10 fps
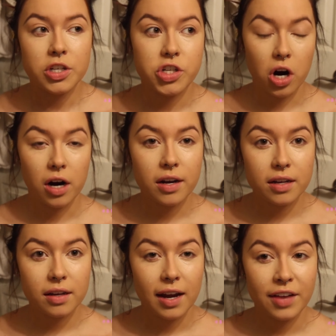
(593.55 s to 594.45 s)

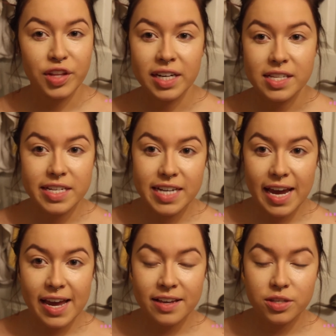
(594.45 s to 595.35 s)
dark at the end of the
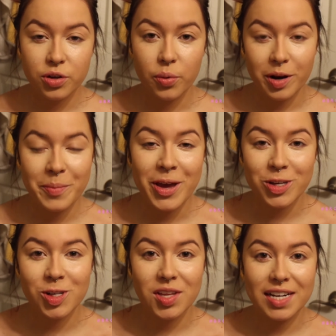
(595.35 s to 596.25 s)
day, so you want to
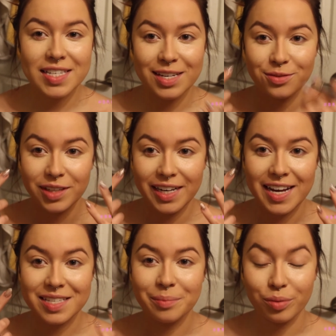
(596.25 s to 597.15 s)
make sure that it stays really
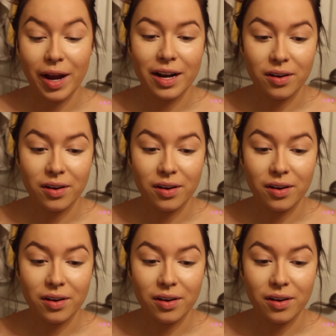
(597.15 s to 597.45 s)
nice and bright,